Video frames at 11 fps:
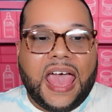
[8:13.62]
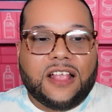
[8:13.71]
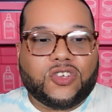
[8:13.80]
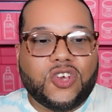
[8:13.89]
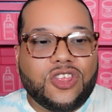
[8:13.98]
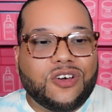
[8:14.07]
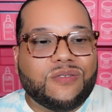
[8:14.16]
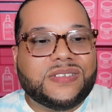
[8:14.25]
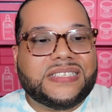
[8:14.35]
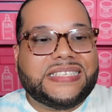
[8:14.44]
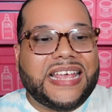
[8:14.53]
to
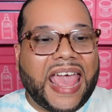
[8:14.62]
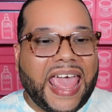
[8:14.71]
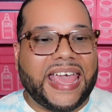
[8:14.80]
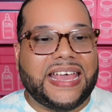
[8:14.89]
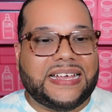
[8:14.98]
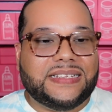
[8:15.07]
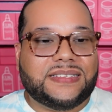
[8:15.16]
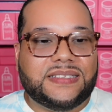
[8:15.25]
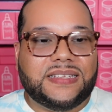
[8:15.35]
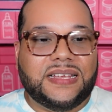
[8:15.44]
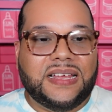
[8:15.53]
those
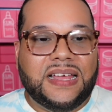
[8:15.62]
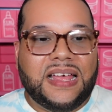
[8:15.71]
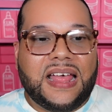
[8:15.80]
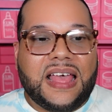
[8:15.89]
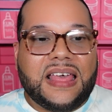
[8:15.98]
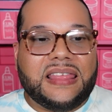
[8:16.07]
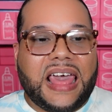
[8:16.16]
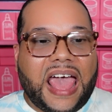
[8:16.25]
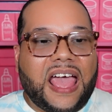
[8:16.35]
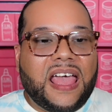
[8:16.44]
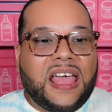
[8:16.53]
days
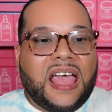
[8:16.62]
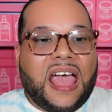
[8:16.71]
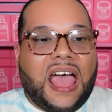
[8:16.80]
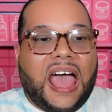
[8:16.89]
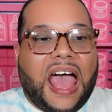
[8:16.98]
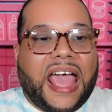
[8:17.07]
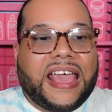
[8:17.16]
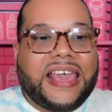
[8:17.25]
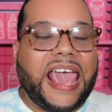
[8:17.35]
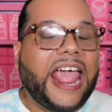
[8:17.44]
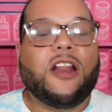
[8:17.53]
that I
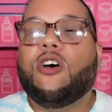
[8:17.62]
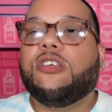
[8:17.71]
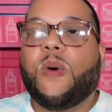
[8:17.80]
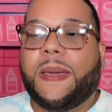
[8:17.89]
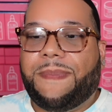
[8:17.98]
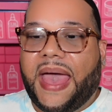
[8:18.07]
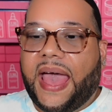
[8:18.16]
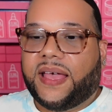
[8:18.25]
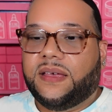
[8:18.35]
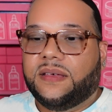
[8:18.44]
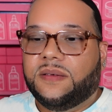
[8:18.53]
gain all the way back